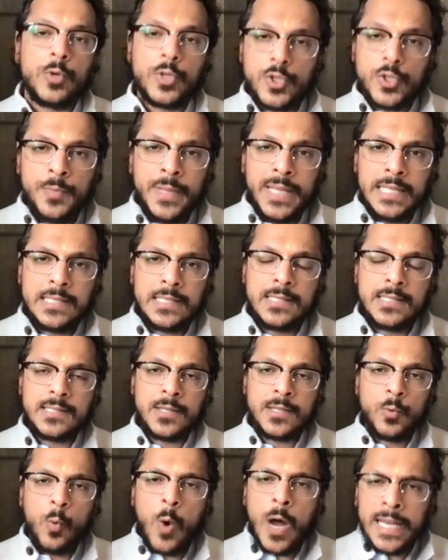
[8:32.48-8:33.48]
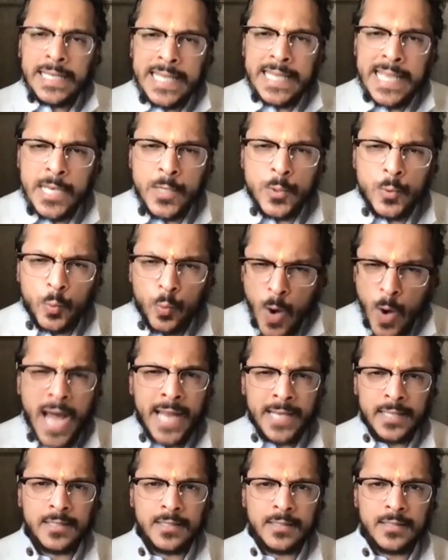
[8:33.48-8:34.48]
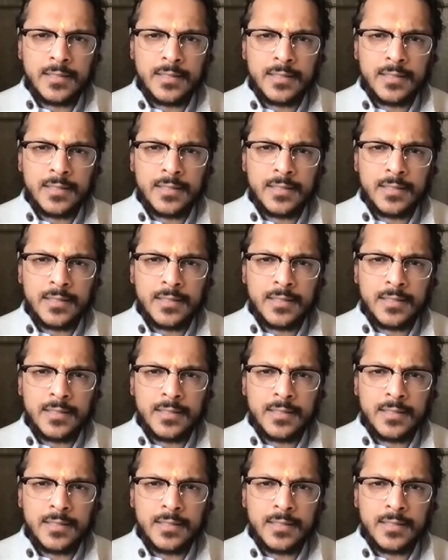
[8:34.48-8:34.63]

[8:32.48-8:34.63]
which means one can run.